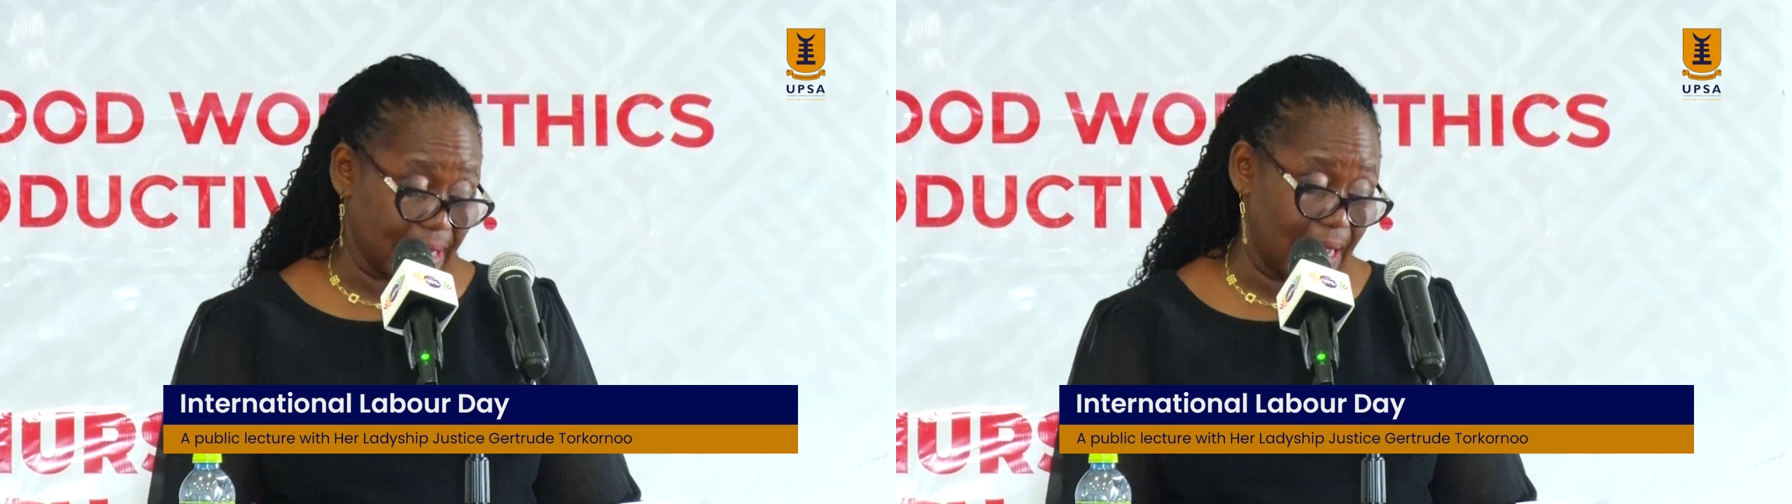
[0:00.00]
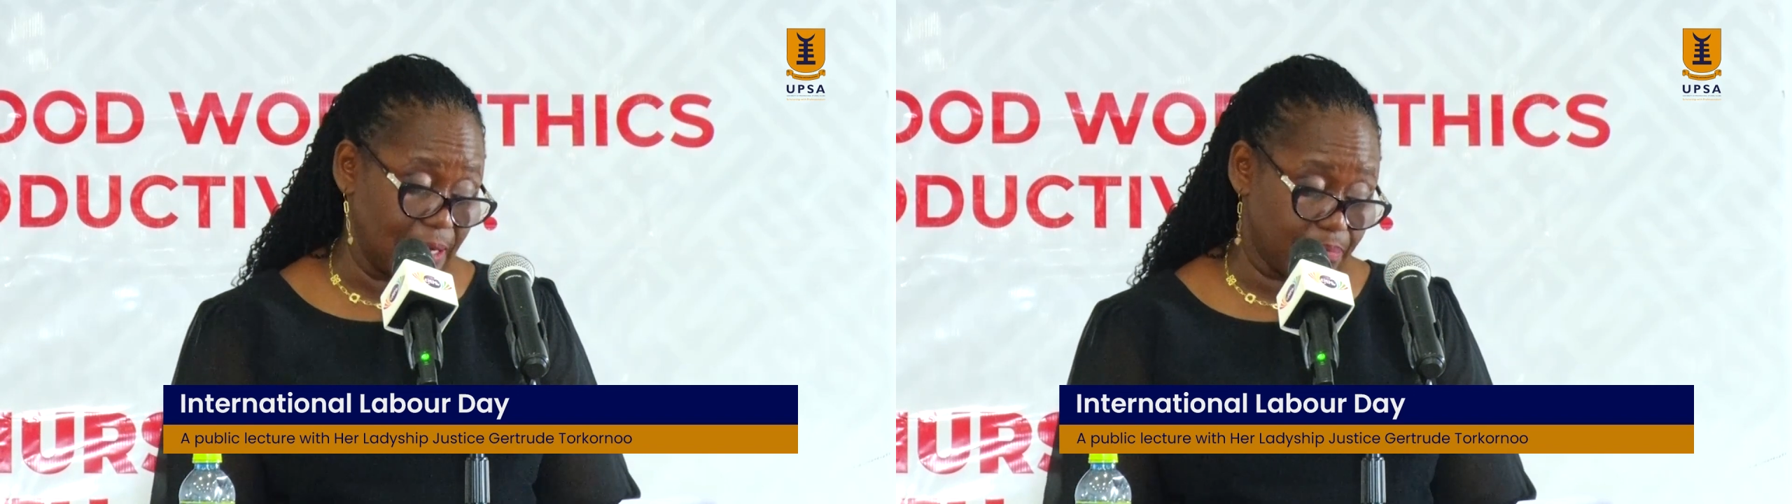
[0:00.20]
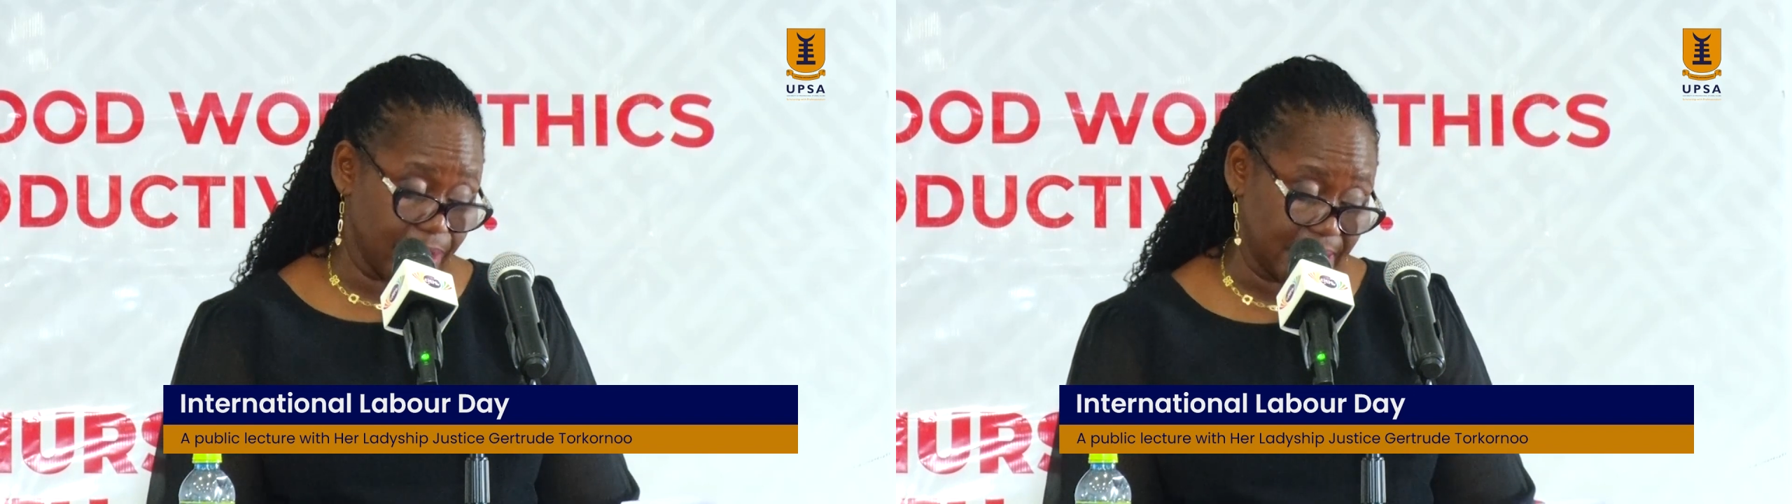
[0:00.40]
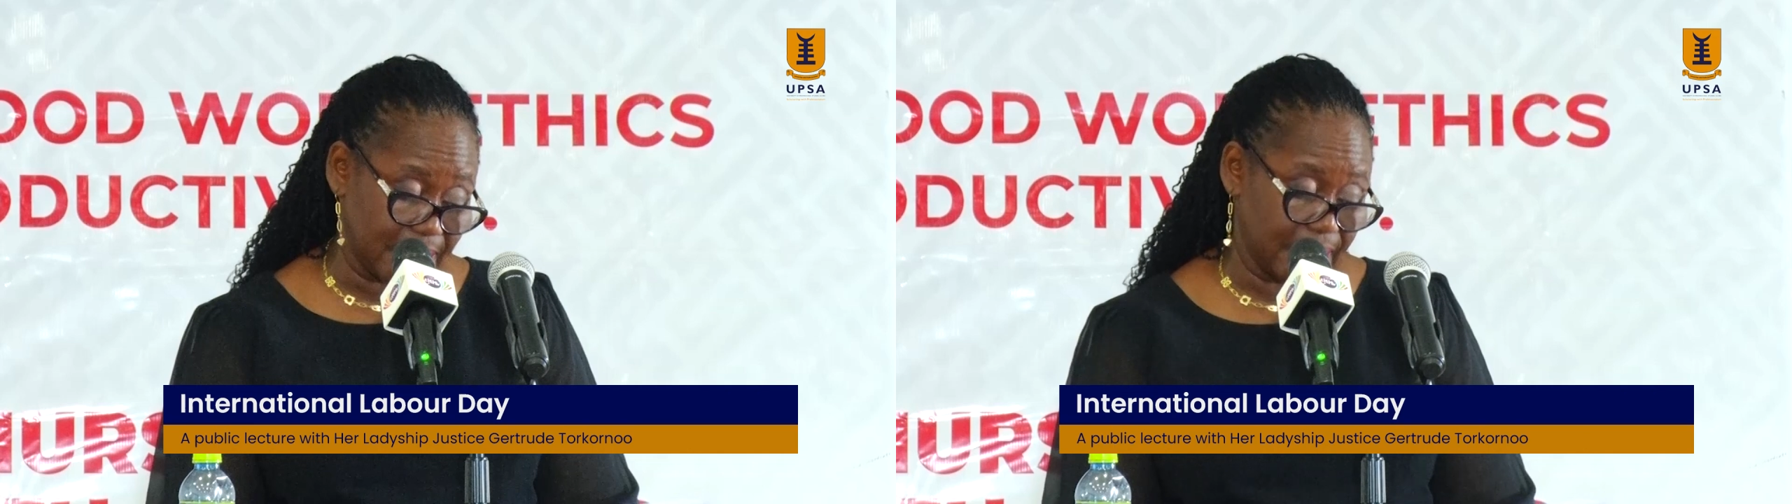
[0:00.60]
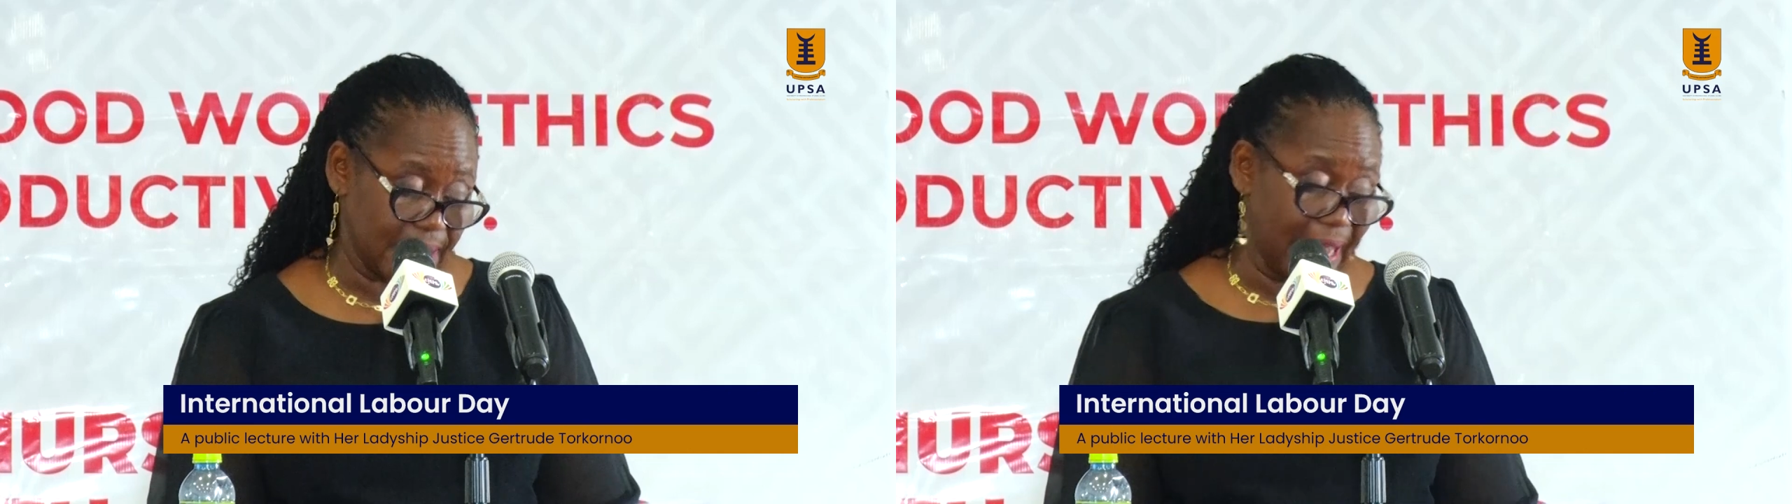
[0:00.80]

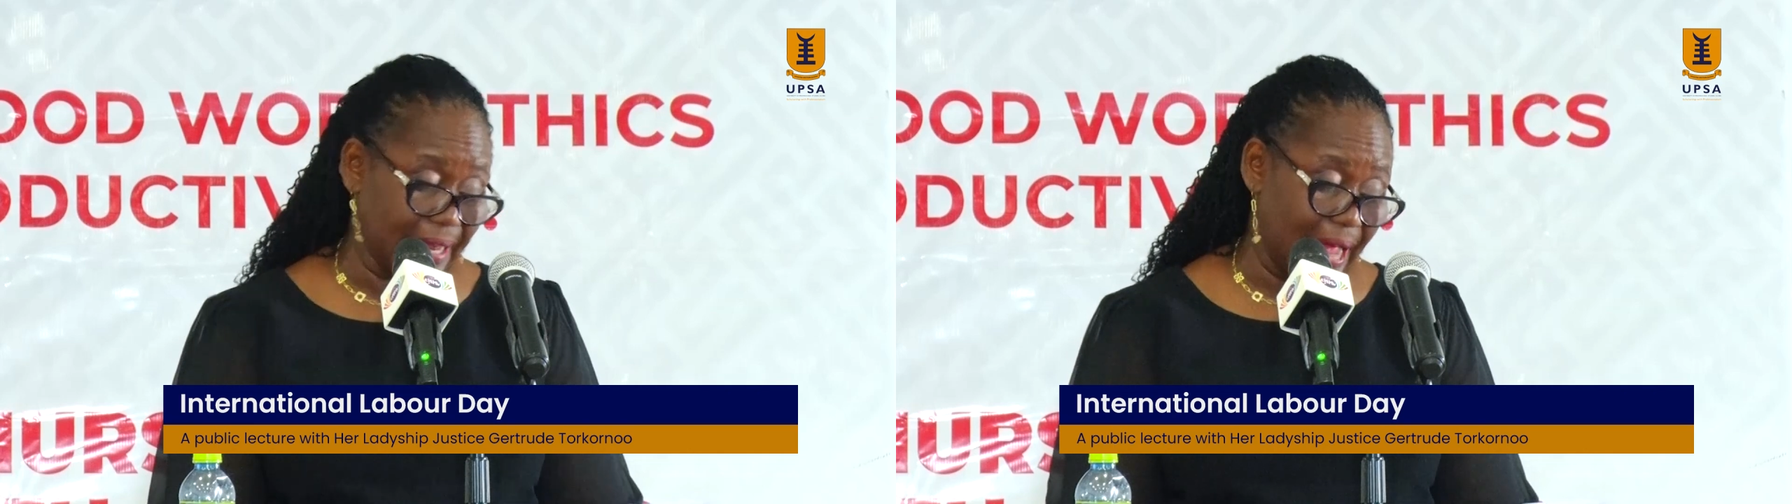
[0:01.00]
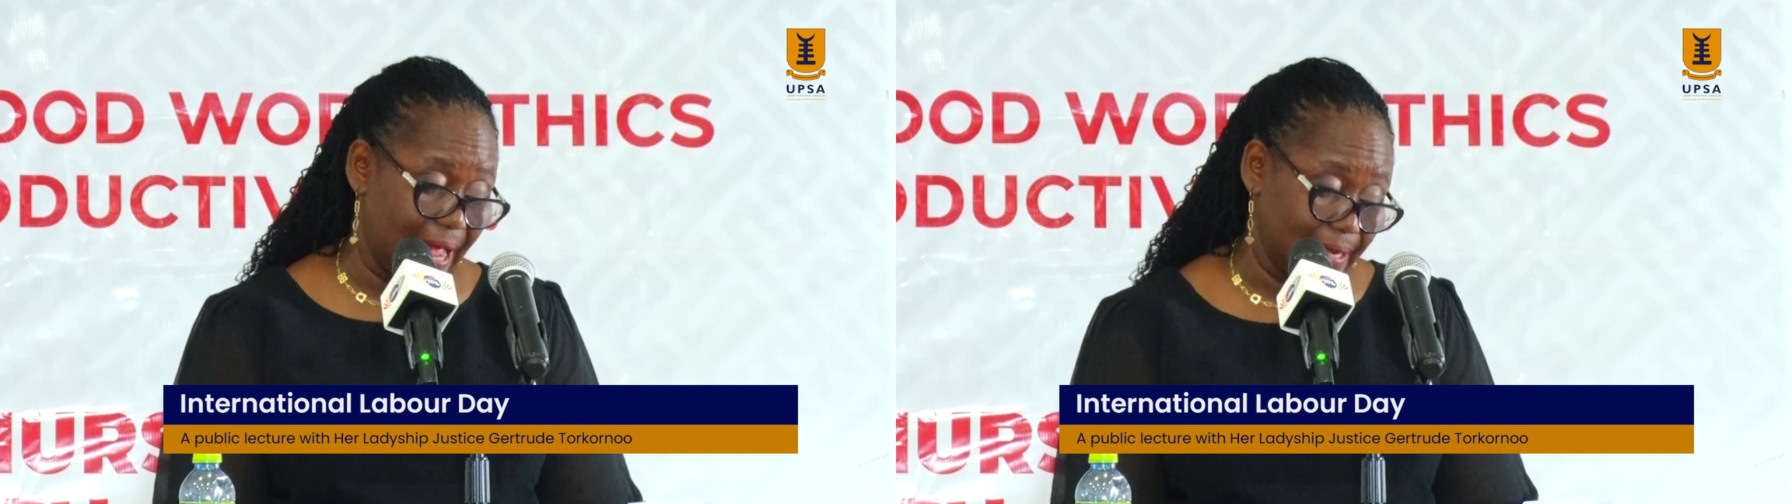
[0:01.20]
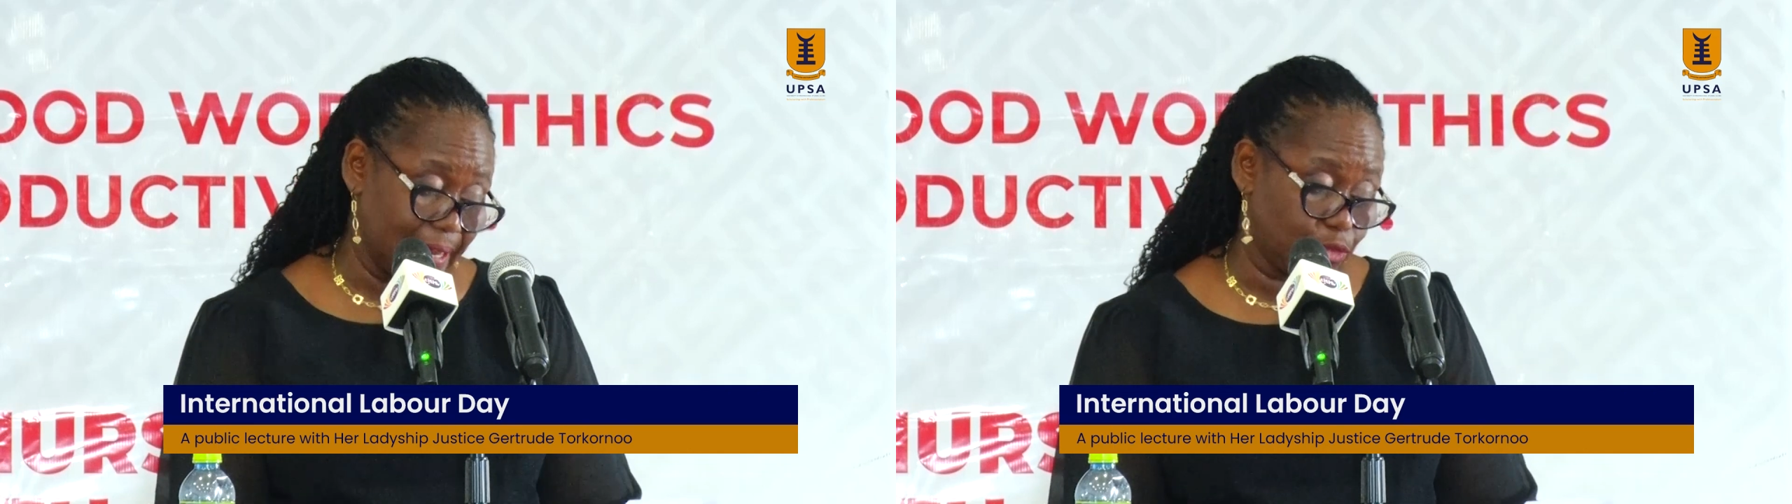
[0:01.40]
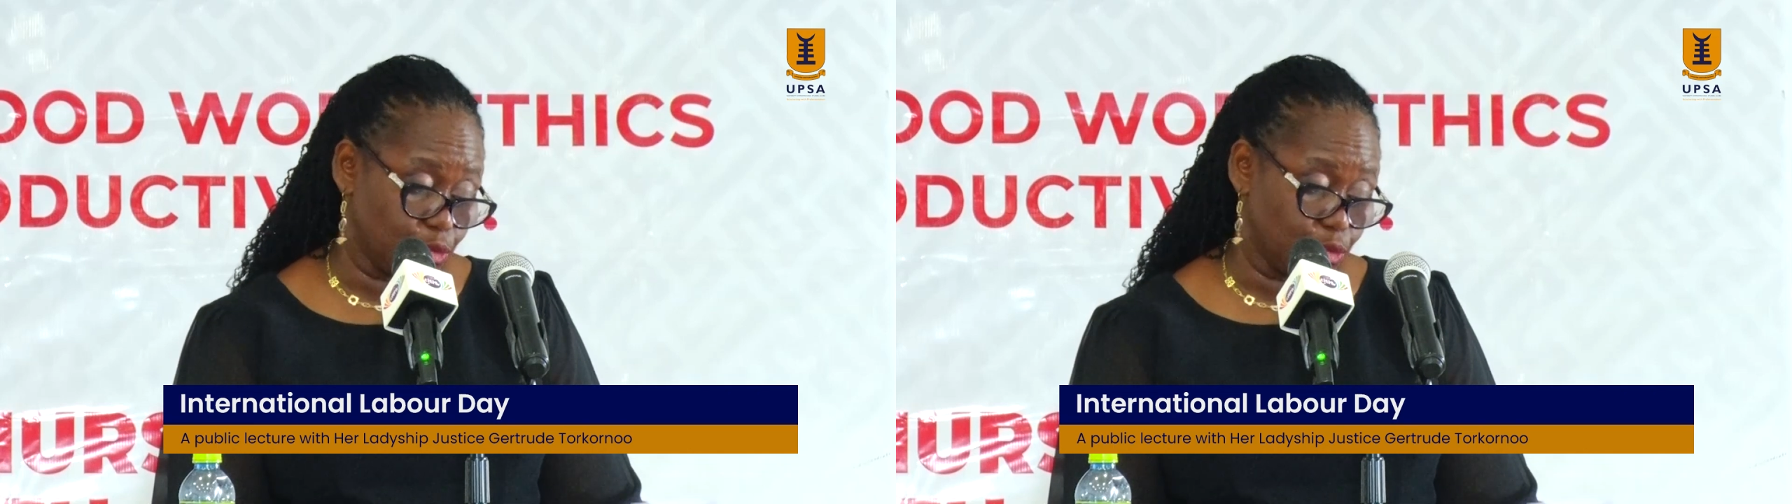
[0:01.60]
calibrated and guided